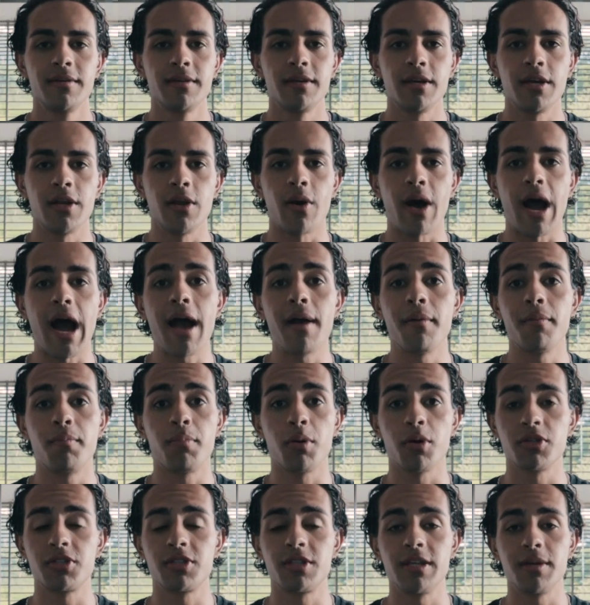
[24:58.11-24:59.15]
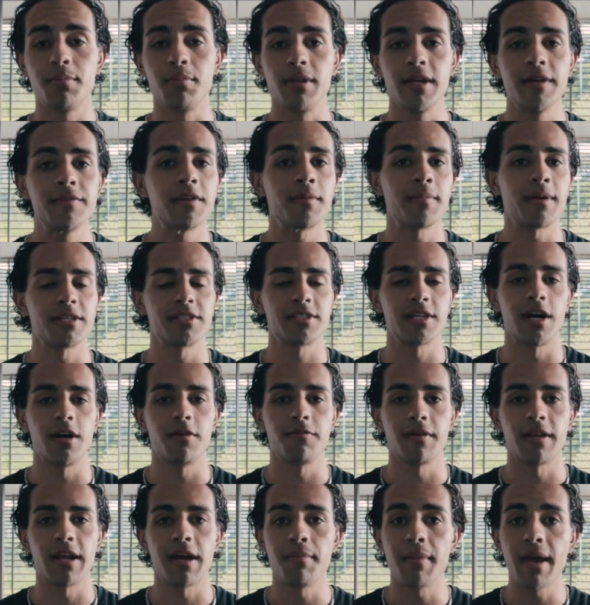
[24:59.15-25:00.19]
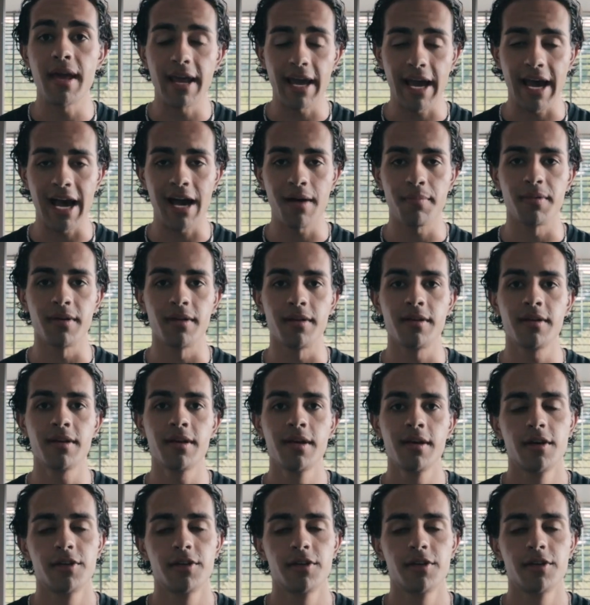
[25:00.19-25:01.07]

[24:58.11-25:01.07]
you know, I personally believed in myself and I made it happen.